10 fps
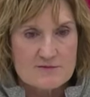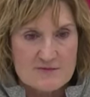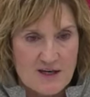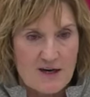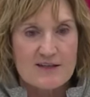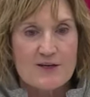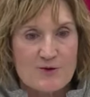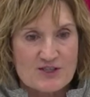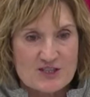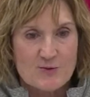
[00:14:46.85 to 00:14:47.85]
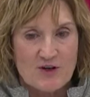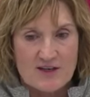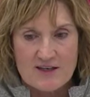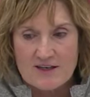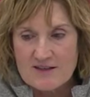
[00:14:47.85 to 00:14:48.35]
gone anywhere she
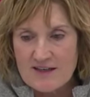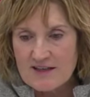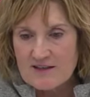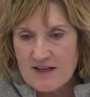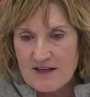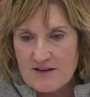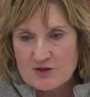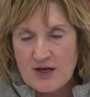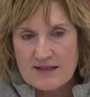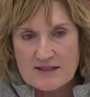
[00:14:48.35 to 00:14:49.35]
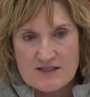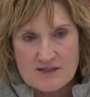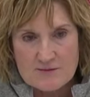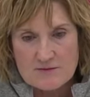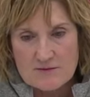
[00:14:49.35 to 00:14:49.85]
wanted and, and, and attracted
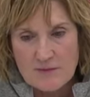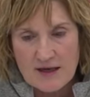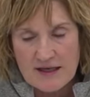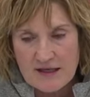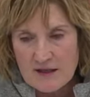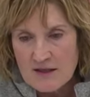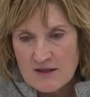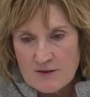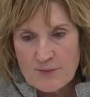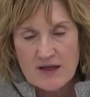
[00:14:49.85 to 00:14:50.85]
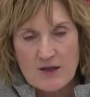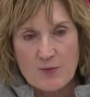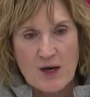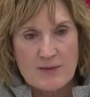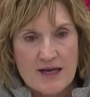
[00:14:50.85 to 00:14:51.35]
some money. Bella
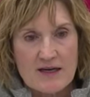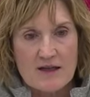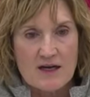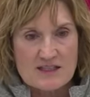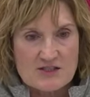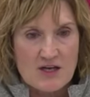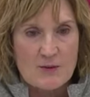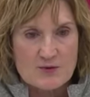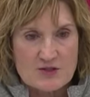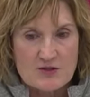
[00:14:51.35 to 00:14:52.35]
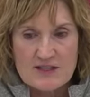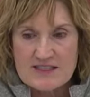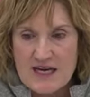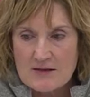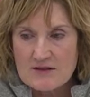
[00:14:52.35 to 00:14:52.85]
probably had a lot of
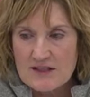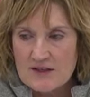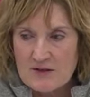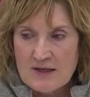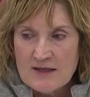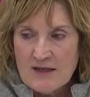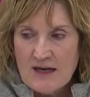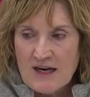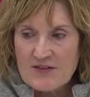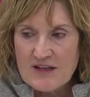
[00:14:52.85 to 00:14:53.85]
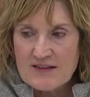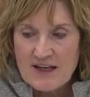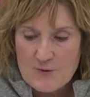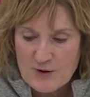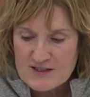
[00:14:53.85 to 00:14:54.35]
opportunities out there. I think
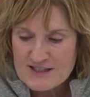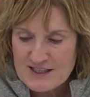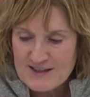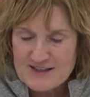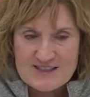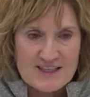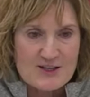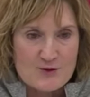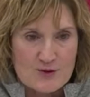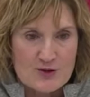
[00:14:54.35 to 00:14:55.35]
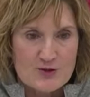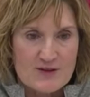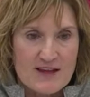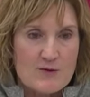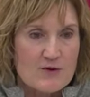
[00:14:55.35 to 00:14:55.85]
they want to see this thing through
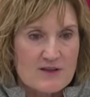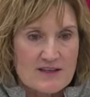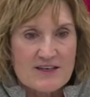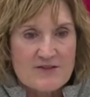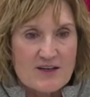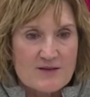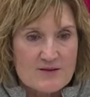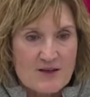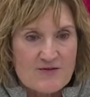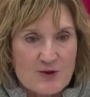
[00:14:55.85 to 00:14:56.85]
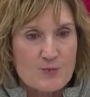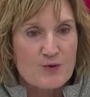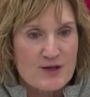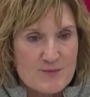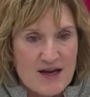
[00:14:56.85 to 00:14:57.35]
and they want to leave a, a
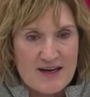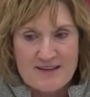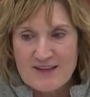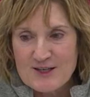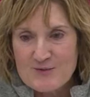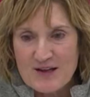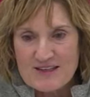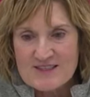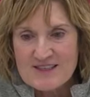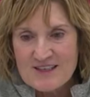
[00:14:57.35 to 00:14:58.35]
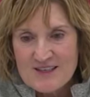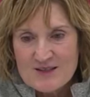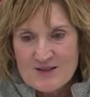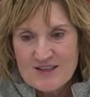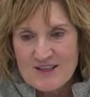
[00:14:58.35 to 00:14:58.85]
footprint behind them that's,
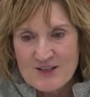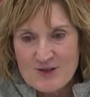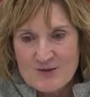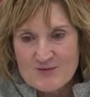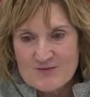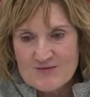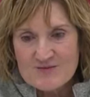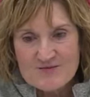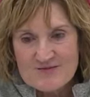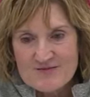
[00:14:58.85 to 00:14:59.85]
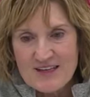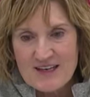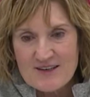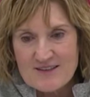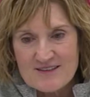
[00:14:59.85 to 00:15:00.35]
you know,
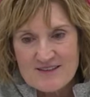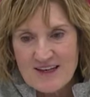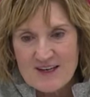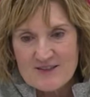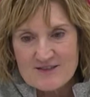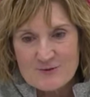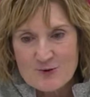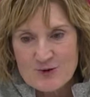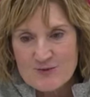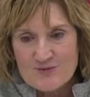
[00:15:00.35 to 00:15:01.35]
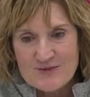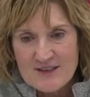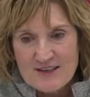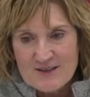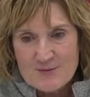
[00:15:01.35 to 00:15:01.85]
that that will
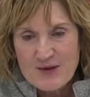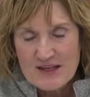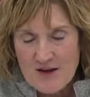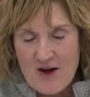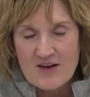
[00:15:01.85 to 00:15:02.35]
be long